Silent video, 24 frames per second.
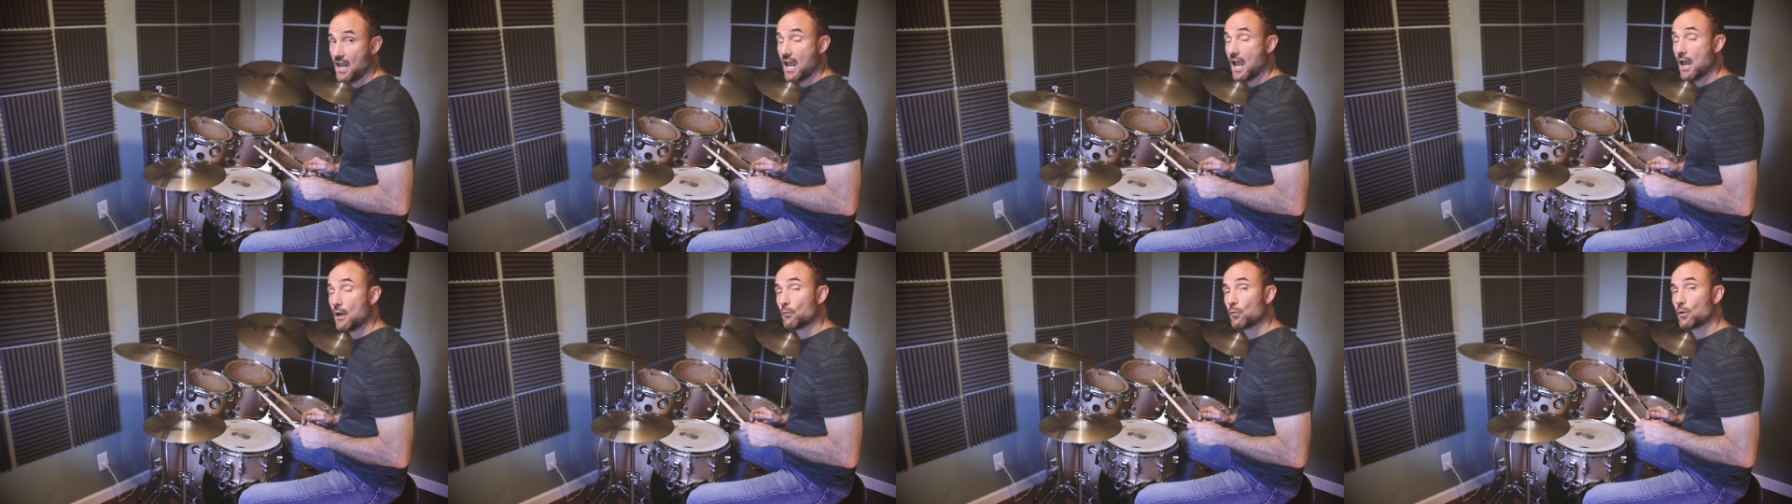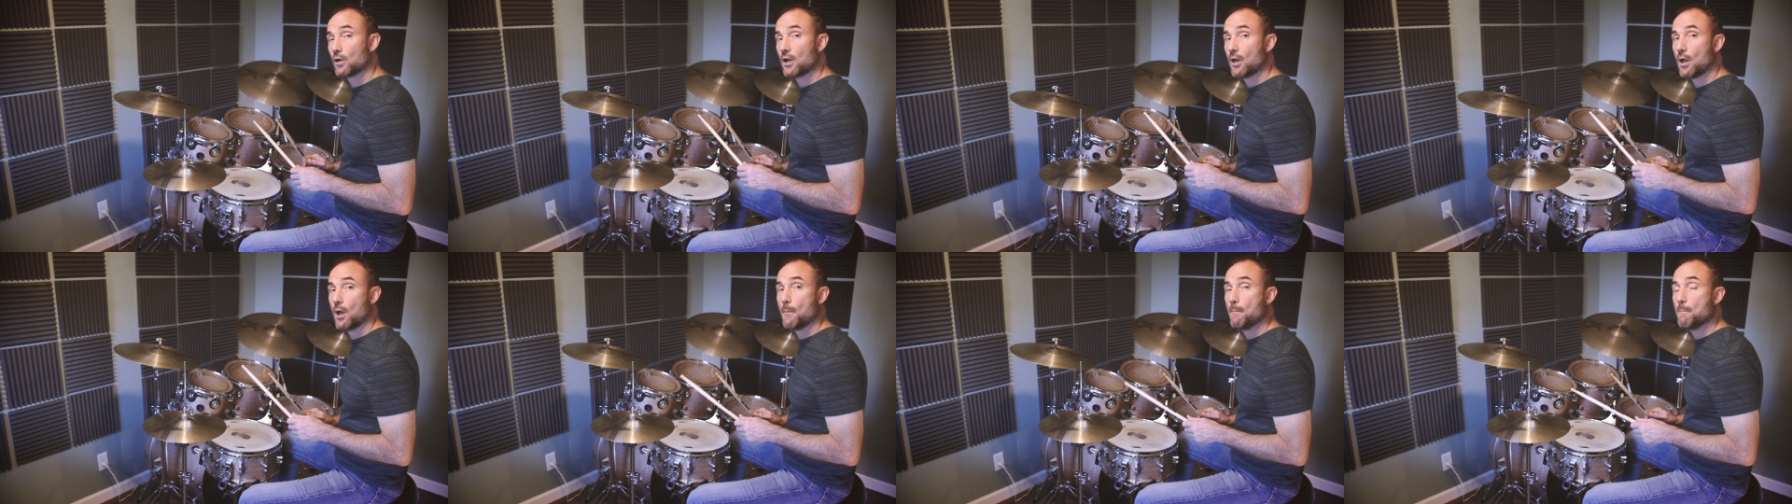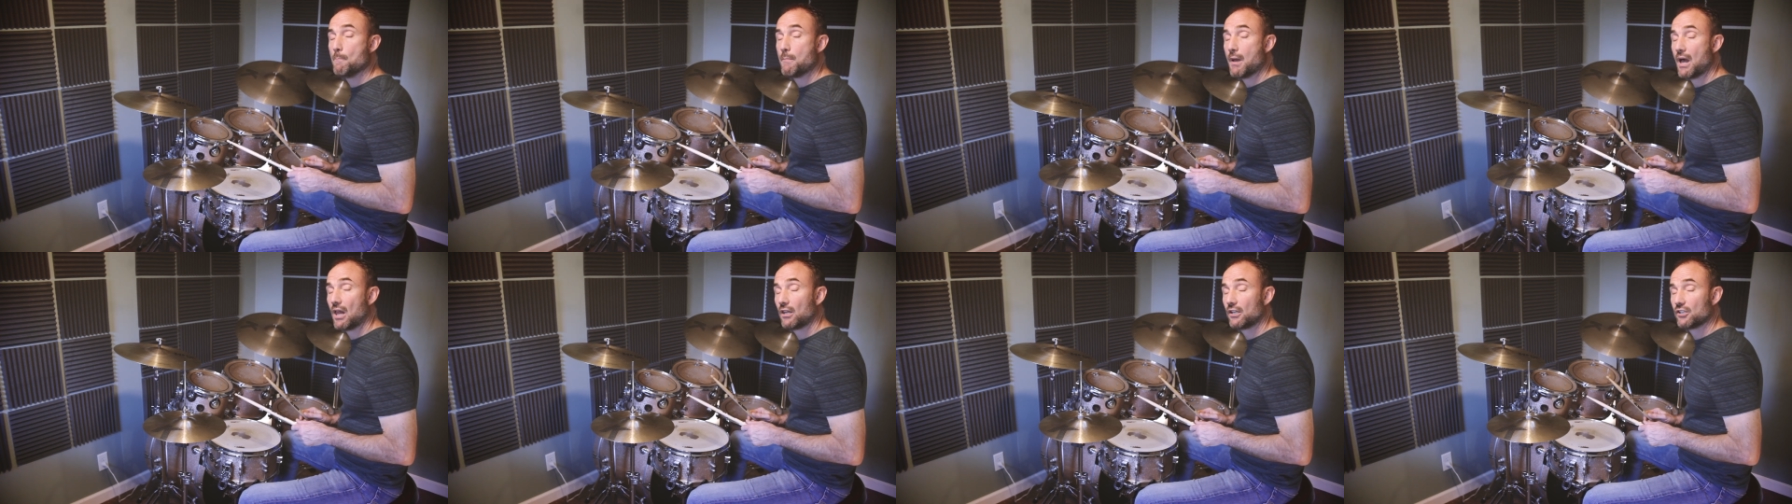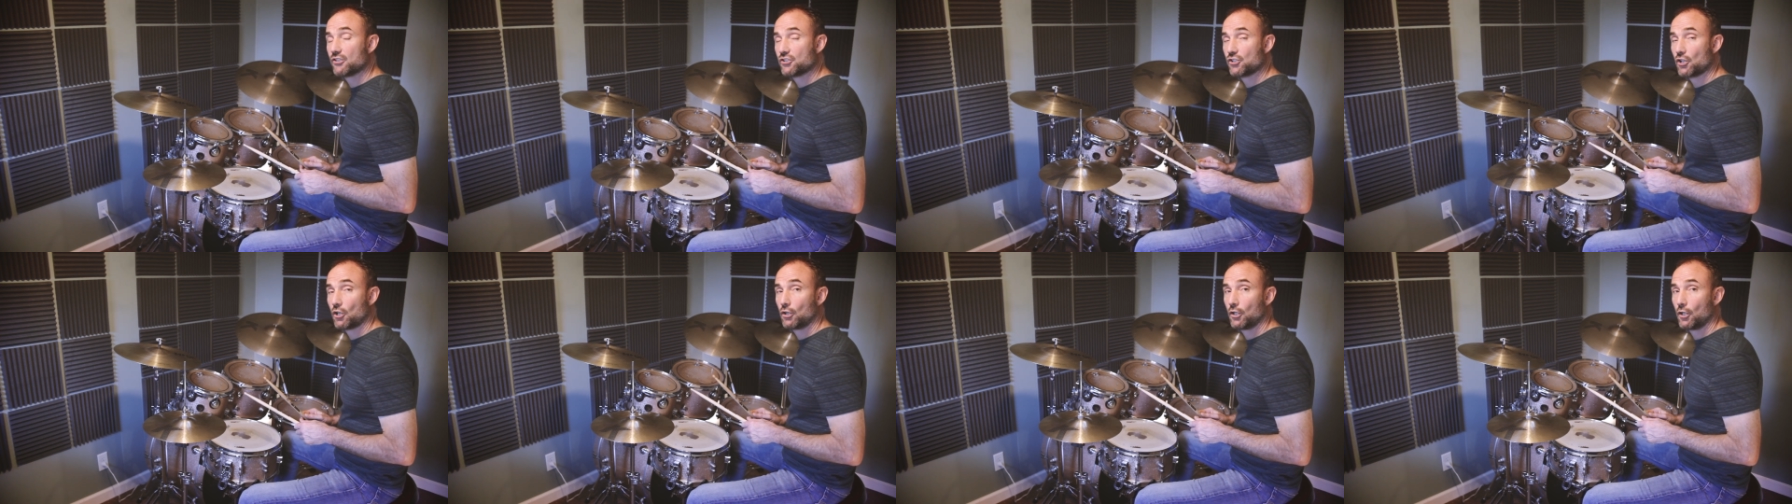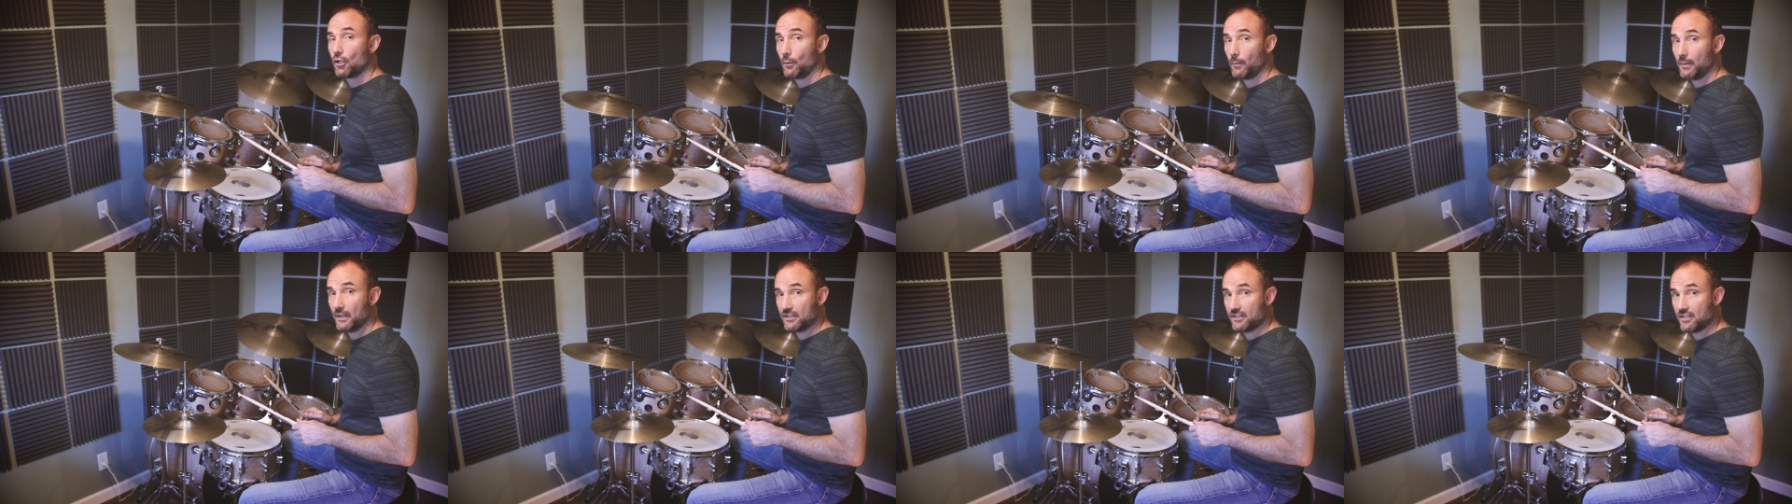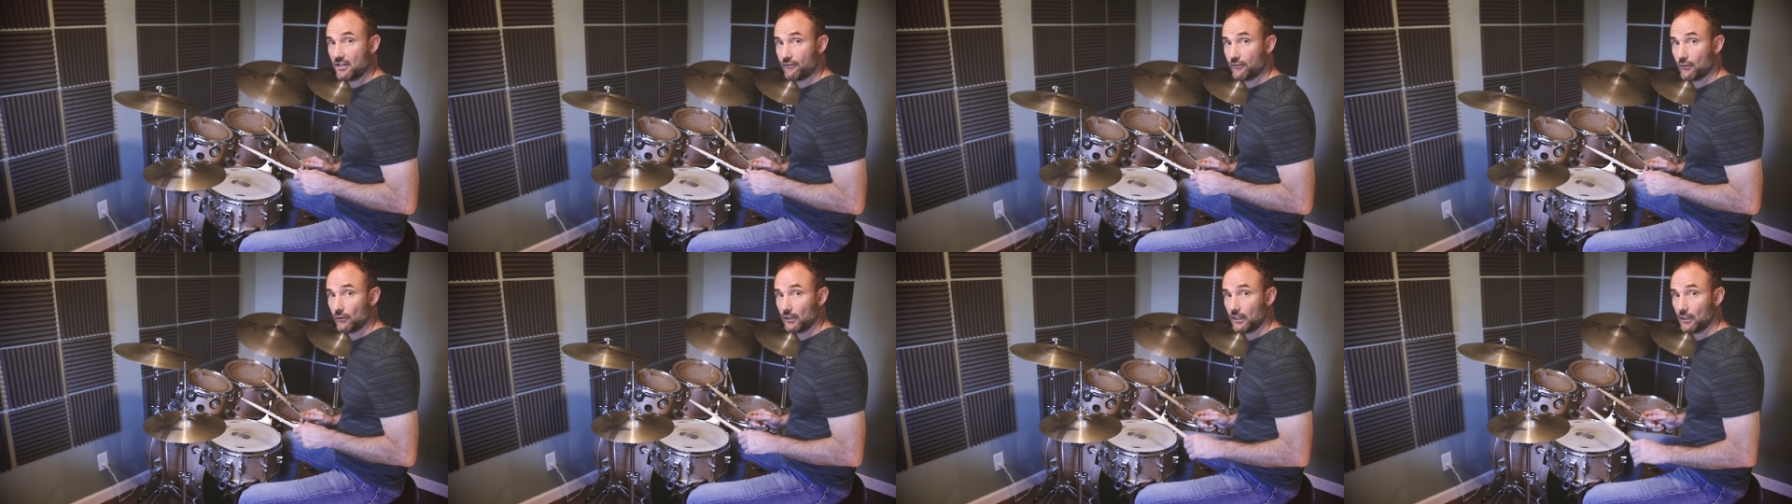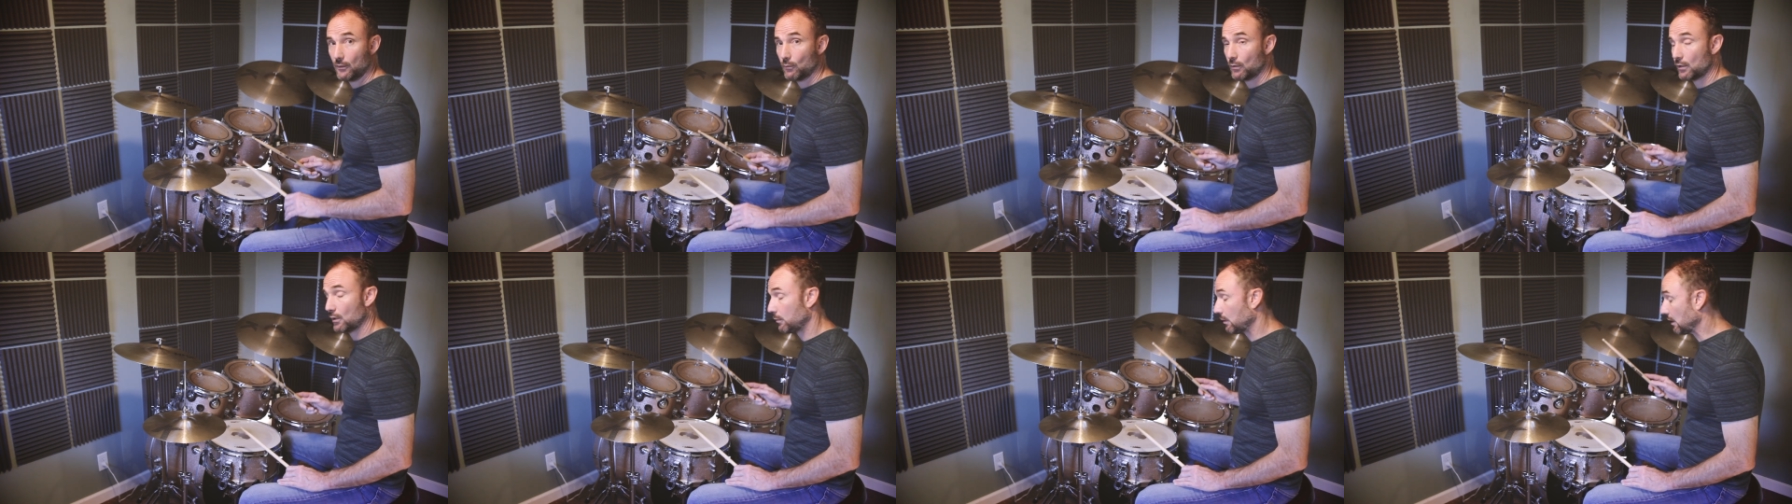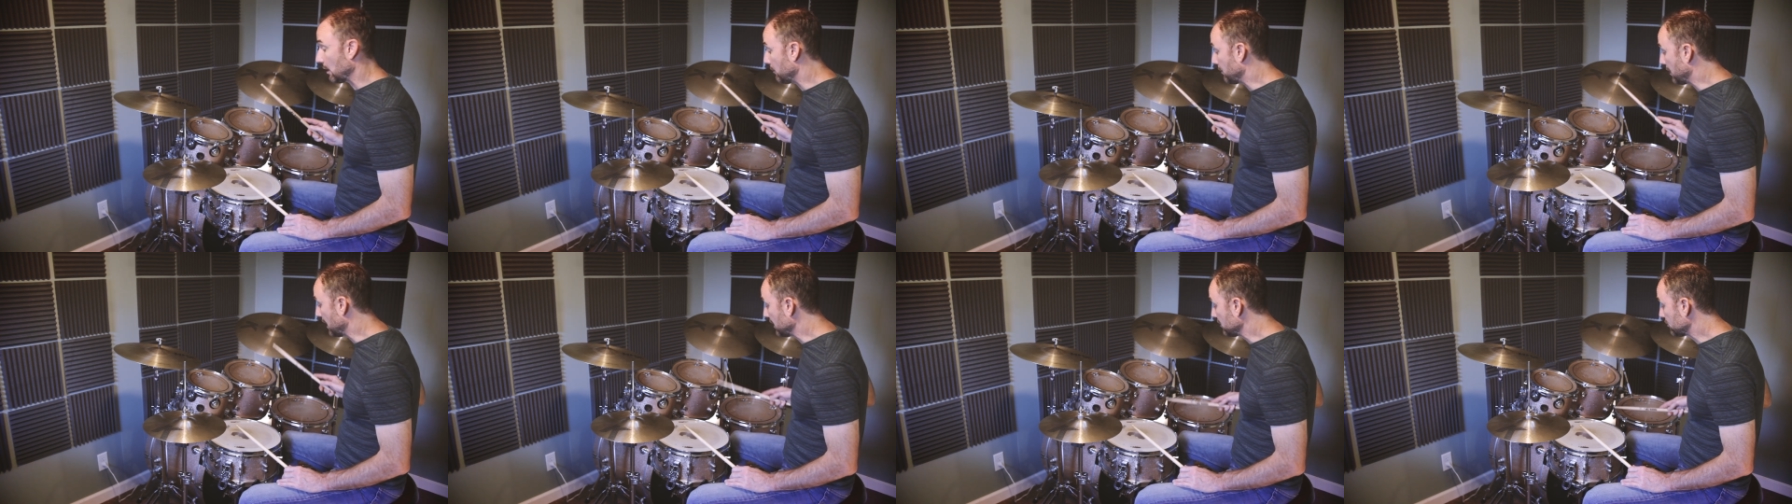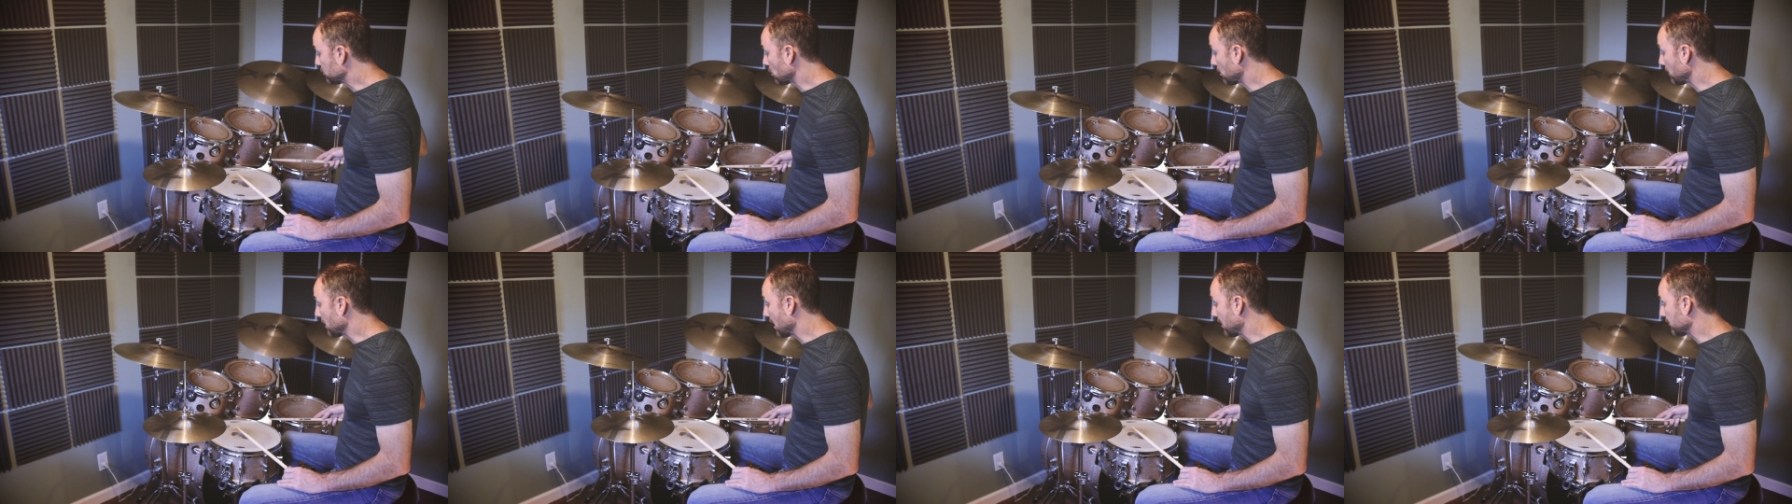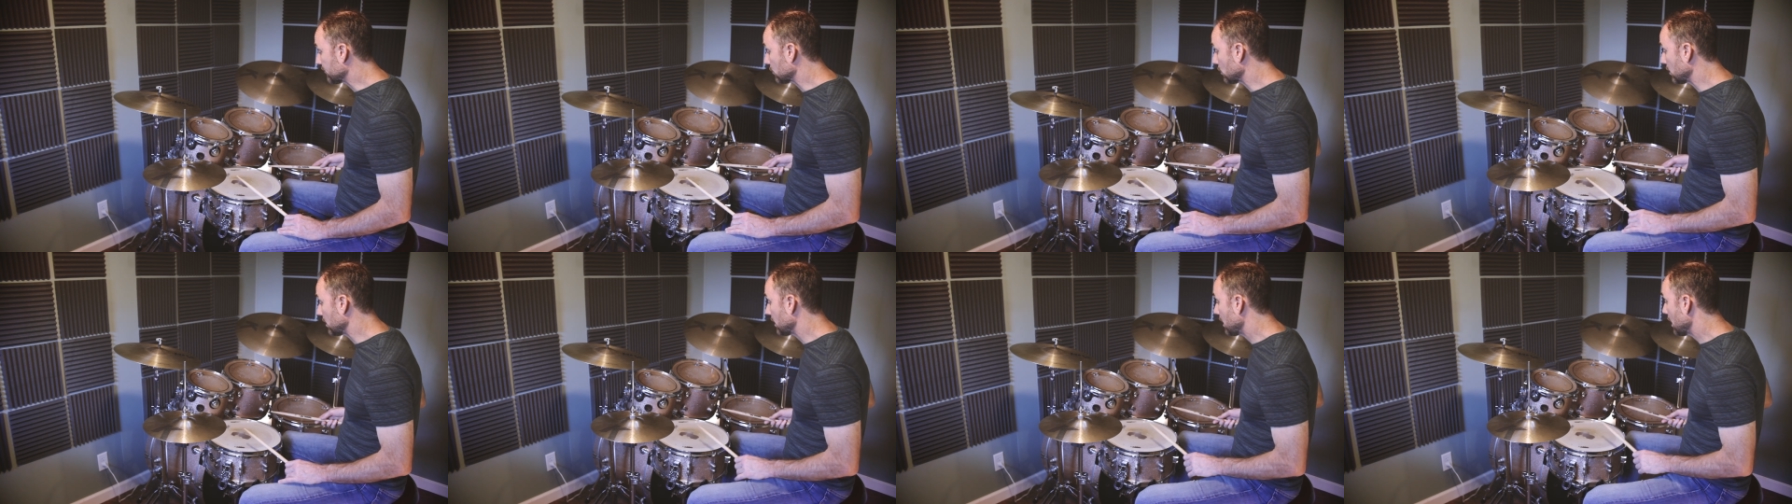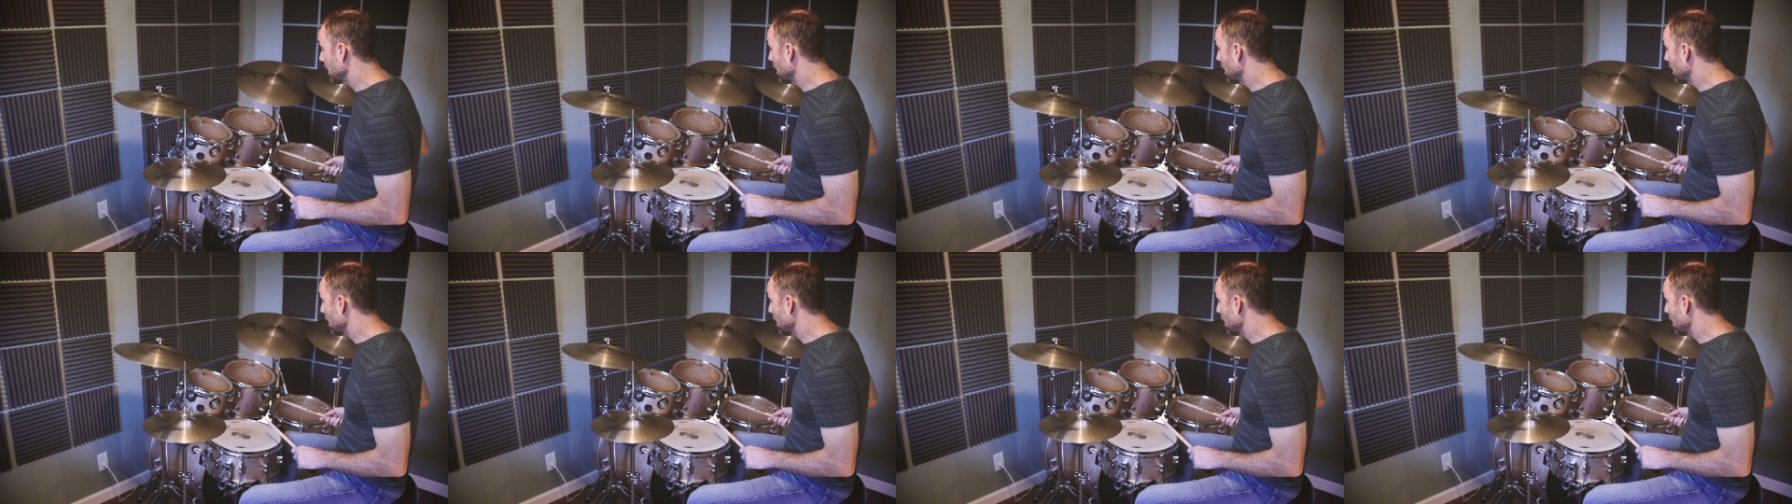and we're going to embellish a little bit differently. We're going to play a bass drum after it.